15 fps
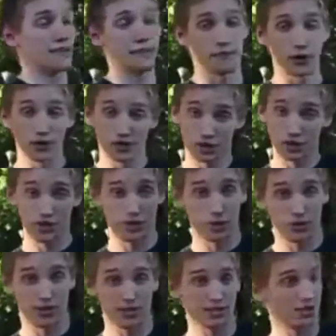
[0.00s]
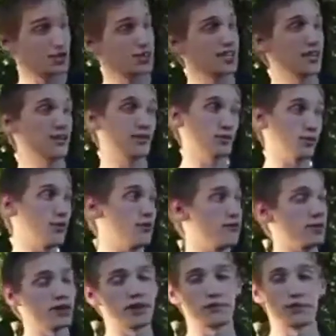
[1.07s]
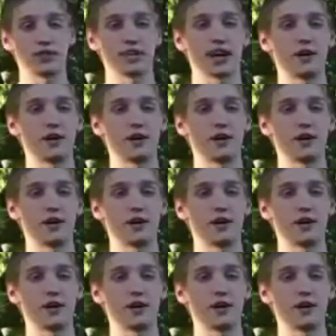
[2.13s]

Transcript: First, just do it, just get through it, feel everything